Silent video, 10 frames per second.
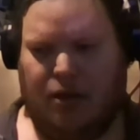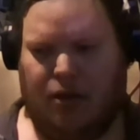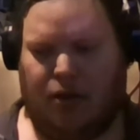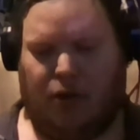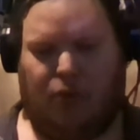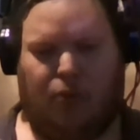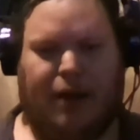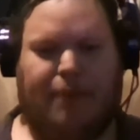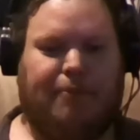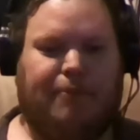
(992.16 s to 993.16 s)
or
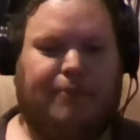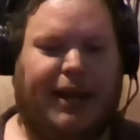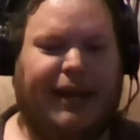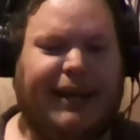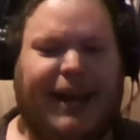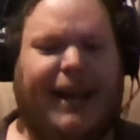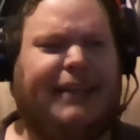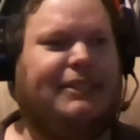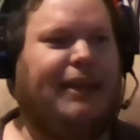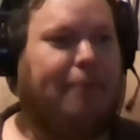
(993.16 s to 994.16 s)
what. And the
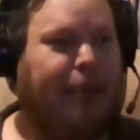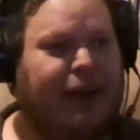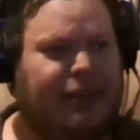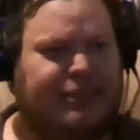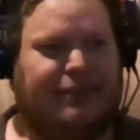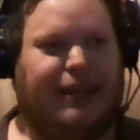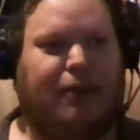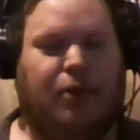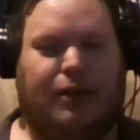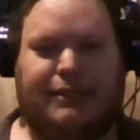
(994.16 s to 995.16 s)
actually embarrassing thing
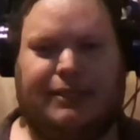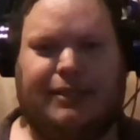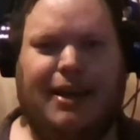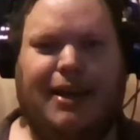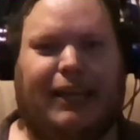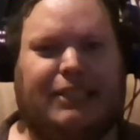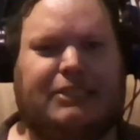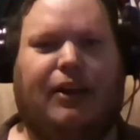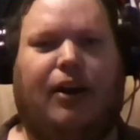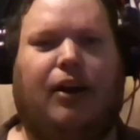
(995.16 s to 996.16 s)
was,
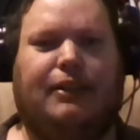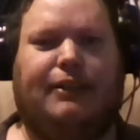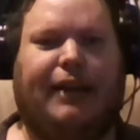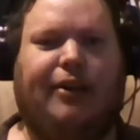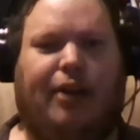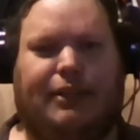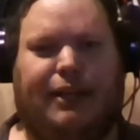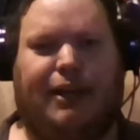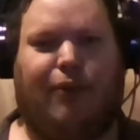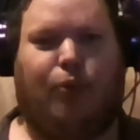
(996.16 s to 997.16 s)
they called it
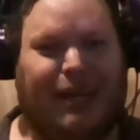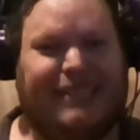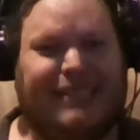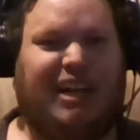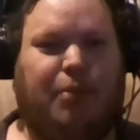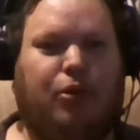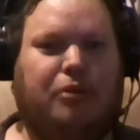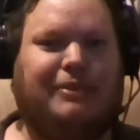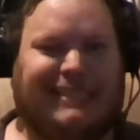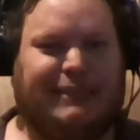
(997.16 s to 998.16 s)
a reasonable
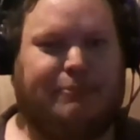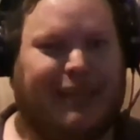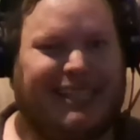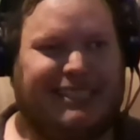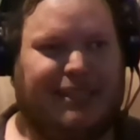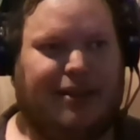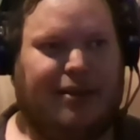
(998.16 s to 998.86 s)
suspicion.